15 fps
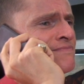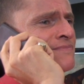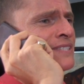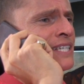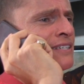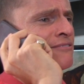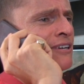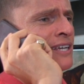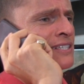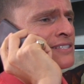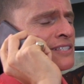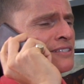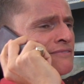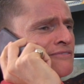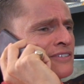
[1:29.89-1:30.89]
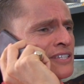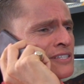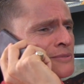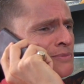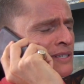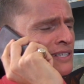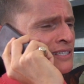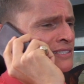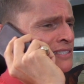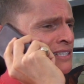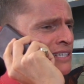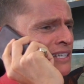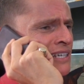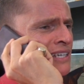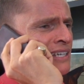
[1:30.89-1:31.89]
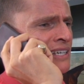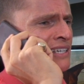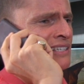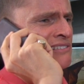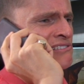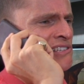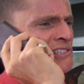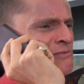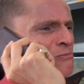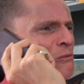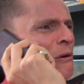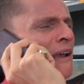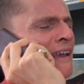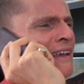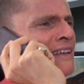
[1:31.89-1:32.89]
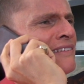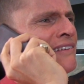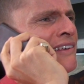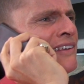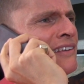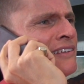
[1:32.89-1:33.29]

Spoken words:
T-Rex in the first place. It's just weird.